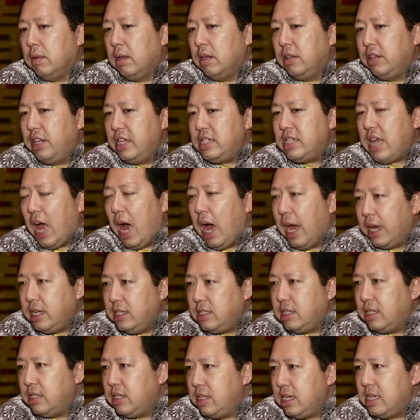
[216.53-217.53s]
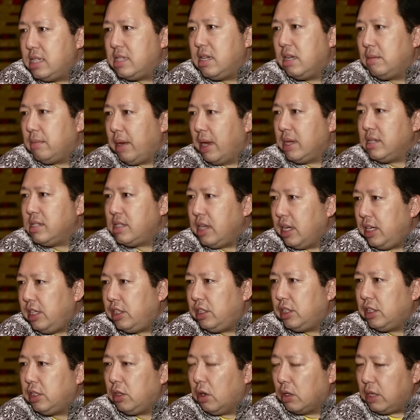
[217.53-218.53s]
this heightened Islamization,